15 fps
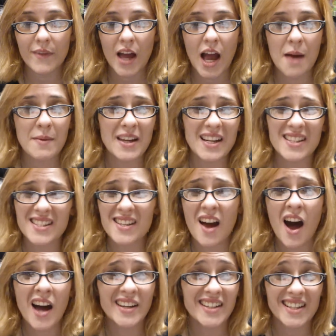I mean, it's
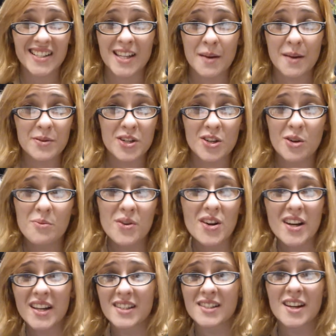not an exceptional
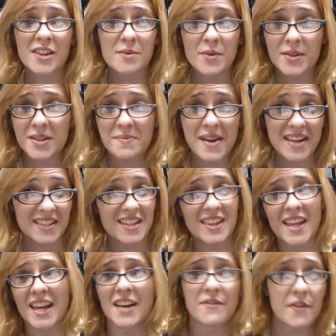book. It's not the most amazing
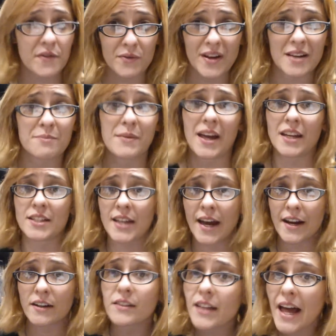thing I've ever read in my
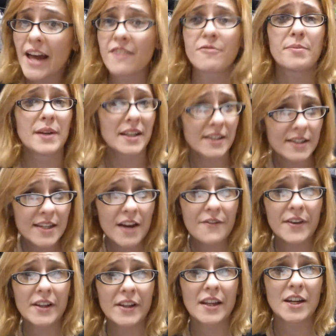entire life, but it's
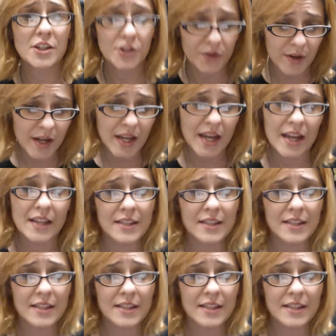definitely intriguing.